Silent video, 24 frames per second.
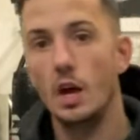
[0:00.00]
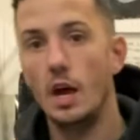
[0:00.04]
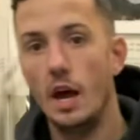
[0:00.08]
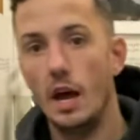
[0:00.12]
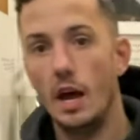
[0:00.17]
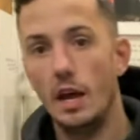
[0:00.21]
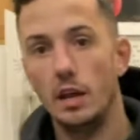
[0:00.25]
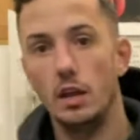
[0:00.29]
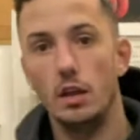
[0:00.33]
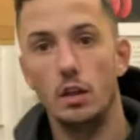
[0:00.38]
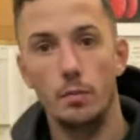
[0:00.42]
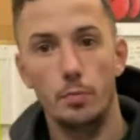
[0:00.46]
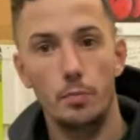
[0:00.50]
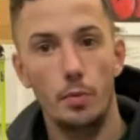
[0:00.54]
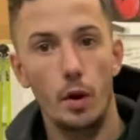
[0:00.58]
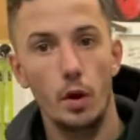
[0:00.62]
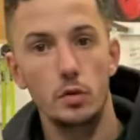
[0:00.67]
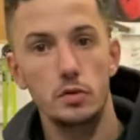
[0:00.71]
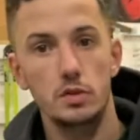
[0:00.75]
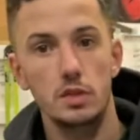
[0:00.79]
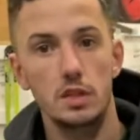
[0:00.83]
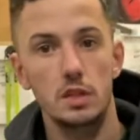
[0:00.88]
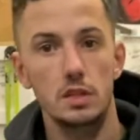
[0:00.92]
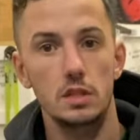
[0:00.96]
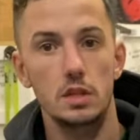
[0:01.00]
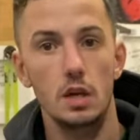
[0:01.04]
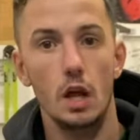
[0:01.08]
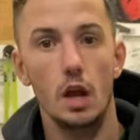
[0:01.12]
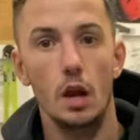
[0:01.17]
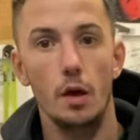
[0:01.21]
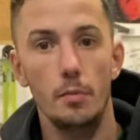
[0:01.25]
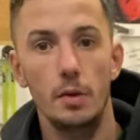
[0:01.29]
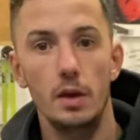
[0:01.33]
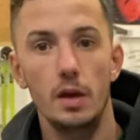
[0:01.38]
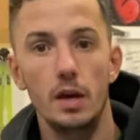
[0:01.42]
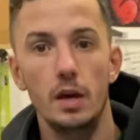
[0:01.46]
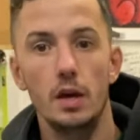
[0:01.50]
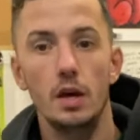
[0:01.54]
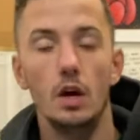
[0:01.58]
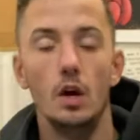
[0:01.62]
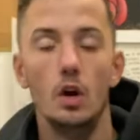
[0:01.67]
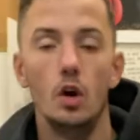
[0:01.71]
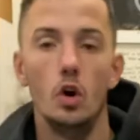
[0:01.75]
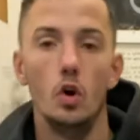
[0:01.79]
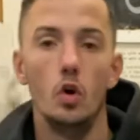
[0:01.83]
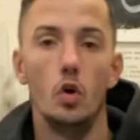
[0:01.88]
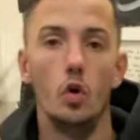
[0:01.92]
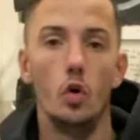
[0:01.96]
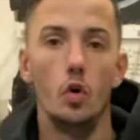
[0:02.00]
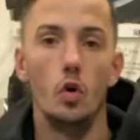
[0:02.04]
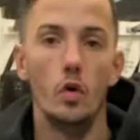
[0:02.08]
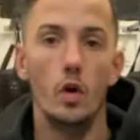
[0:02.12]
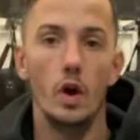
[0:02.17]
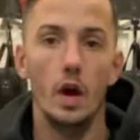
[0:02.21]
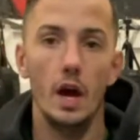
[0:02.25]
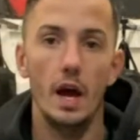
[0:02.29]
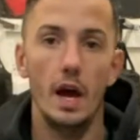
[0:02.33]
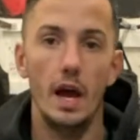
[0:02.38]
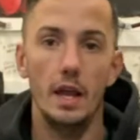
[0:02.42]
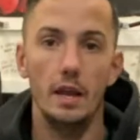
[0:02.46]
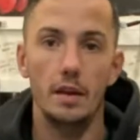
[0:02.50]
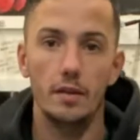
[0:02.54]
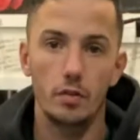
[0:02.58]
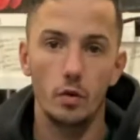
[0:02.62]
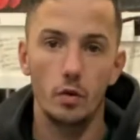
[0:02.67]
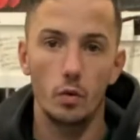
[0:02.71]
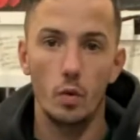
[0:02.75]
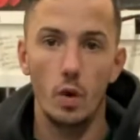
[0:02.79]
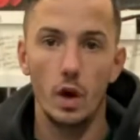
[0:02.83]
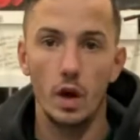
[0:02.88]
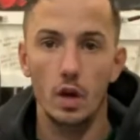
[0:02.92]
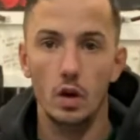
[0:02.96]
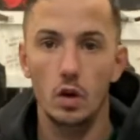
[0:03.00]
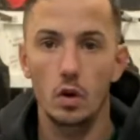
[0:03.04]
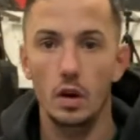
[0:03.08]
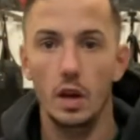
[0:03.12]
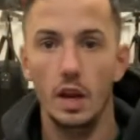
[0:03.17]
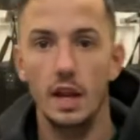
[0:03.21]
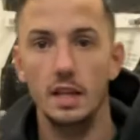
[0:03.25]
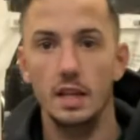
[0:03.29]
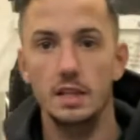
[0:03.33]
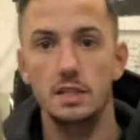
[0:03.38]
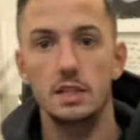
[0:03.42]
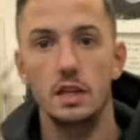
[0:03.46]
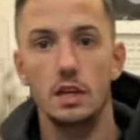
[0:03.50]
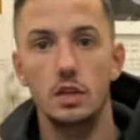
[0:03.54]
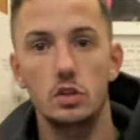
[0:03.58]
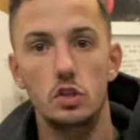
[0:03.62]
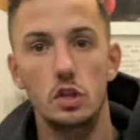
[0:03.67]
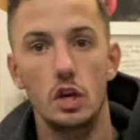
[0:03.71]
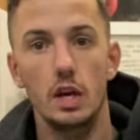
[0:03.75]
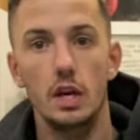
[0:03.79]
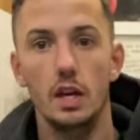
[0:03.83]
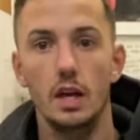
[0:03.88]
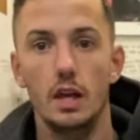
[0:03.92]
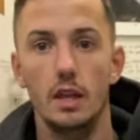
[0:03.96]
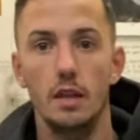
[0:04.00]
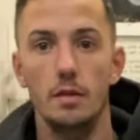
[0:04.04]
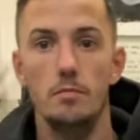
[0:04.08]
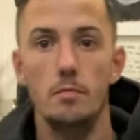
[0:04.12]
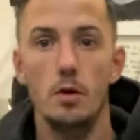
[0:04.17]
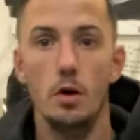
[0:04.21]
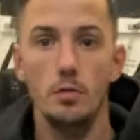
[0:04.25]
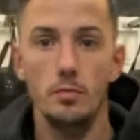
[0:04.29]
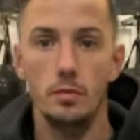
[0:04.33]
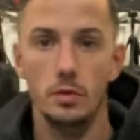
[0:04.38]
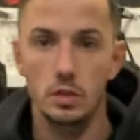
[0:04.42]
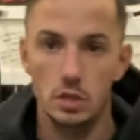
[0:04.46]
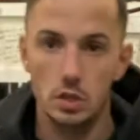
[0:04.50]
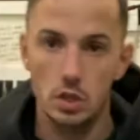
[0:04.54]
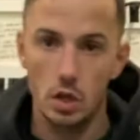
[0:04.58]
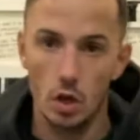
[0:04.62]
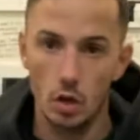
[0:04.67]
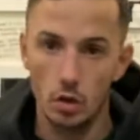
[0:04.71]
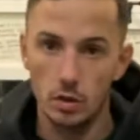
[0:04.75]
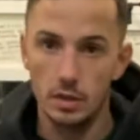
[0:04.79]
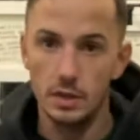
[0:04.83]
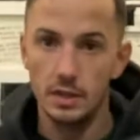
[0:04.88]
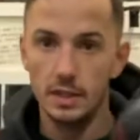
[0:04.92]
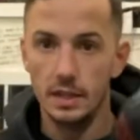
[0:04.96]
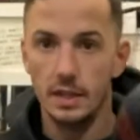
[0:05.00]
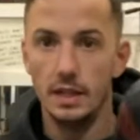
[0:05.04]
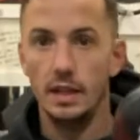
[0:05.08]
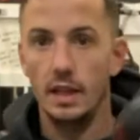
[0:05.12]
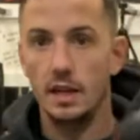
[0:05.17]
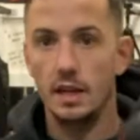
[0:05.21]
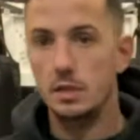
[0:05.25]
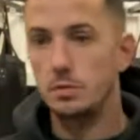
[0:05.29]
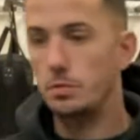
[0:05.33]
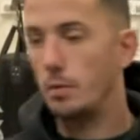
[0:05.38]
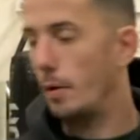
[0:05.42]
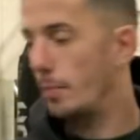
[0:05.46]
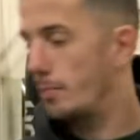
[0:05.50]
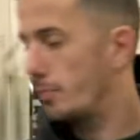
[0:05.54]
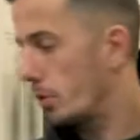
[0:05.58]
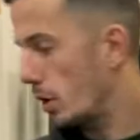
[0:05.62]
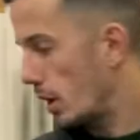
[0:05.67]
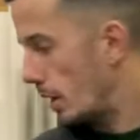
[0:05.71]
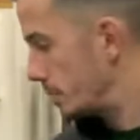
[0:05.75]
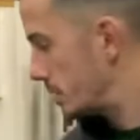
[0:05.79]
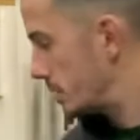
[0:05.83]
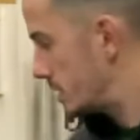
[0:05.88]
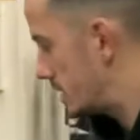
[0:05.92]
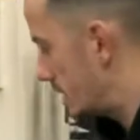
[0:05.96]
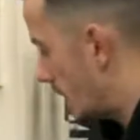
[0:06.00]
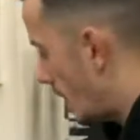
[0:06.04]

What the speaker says: any of the pros that turn up here, or any of the white collar lads that I train at the moment. So that's my primary set